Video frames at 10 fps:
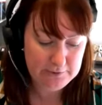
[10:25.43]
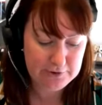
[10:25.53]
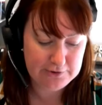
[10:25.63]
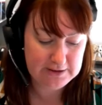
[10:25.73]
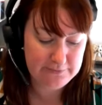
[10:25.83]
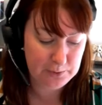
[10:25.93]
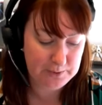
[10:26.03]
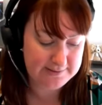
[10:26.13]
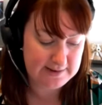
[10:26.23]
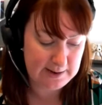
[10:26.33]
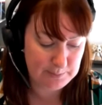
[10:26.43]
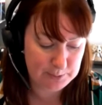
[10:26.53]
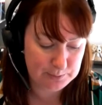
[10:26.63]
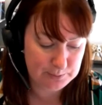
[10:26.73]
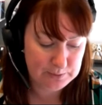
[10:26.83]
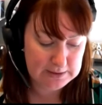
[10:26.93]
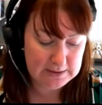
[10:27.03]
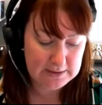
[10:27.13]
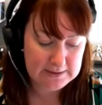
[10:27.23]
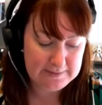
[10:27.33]
So to give you an example,
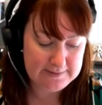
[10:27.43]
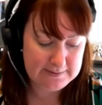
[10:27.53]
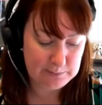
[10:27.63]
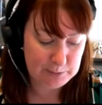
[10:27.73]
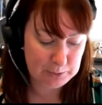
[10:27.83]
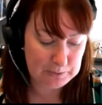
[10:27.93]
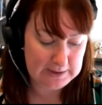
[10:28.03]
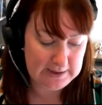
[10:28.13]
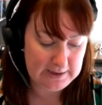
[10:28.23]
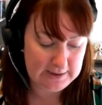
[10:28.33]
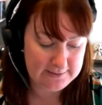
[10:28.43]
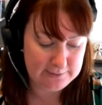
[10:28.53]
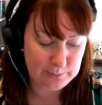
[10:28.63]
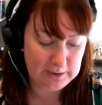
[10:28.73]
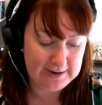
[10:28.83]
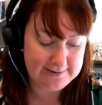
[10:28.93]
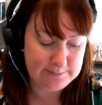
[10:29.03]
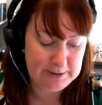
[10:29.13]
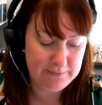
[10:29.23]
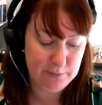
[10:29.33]
this employee had twice
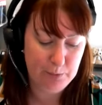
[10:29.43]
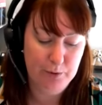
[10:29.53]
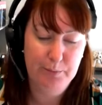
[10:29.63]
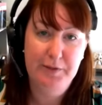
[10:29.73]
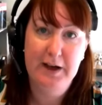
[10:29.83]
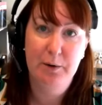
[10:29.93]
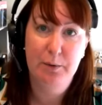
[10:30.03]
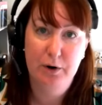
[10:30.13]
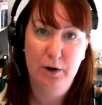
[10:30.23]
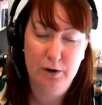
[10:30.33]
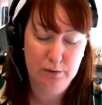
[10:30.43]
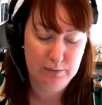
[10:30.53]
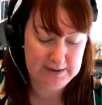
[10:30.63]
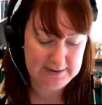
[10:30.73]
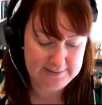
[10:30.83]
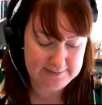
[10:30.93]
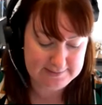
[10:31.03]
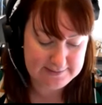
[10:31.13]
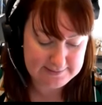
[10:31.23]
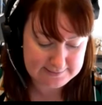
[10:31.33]
been reported with alcohol in his
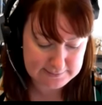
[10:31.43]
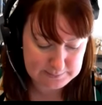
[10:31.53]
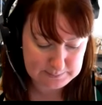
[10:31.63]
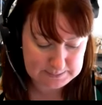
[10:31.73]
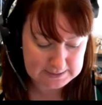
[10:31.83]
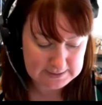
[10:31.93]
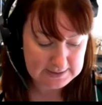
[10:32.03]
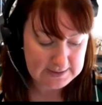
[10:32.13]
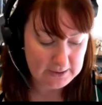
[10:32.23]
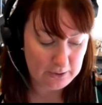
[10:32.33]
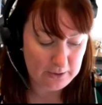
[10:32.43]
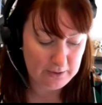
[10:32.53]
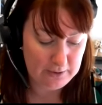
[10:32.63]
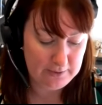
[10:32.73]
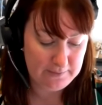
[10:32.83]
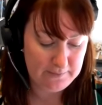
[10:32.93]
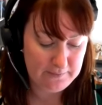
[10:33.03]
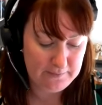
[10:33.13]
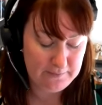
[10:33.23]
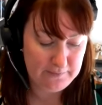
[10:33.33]
system. On
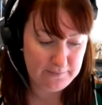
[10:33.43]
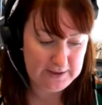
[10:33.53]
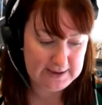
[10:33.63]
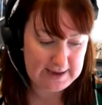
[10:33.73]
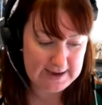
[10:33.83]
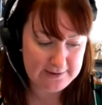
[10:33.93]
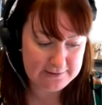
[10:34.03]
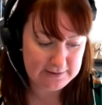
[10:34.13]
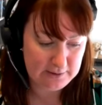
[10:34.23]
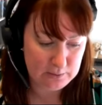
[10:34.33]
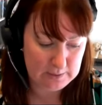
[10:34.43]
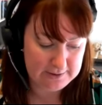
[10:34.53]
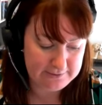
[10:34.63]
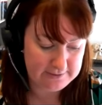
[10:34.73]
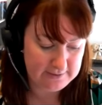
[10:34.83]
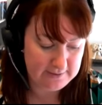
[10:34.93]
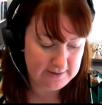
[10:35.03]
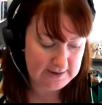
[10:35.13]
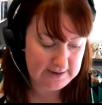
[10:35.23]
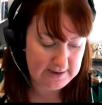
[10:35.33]
the occasion in question,
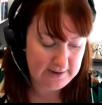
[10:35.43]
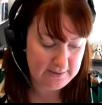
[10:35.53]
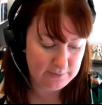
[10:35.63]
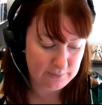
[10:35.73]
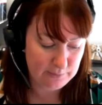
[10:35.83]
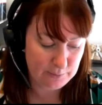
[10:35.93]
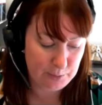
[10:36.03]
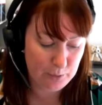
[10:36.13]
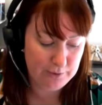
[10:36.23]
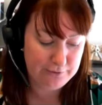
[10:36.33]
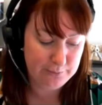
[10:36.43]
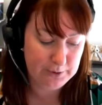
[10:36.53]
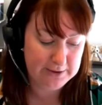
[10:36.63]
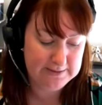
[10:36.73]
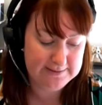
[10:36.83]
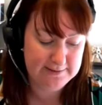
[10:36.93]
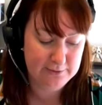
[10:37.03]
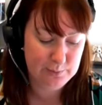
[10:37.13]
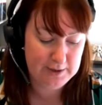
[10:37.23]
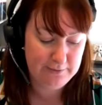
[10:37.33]
he'd reported to work less than
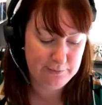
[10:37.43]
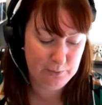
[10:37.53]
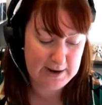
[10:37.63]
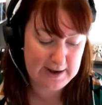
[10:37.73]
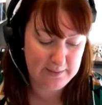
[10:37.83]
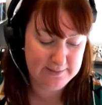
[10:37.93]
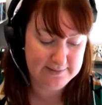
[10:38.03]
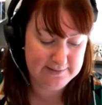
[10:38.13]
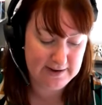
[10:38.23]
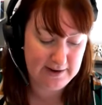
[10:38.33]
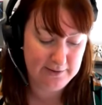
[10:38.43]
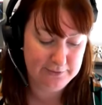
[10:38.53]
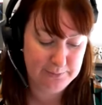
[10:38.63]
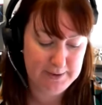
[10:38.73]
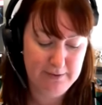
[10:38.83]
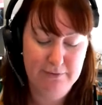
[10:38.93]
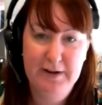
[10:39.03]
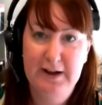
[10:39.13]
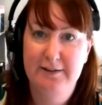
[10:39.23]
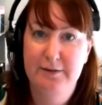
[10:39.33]
24 hours after being
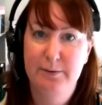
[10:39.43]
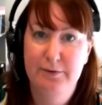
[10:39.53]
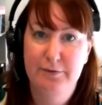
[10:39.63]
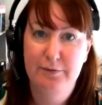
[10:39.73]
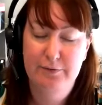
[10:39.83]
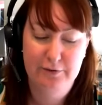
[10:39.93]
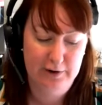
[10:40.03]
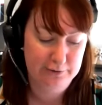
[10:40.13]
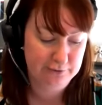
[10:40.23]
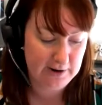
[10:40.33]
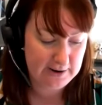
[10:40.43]
found to have drunk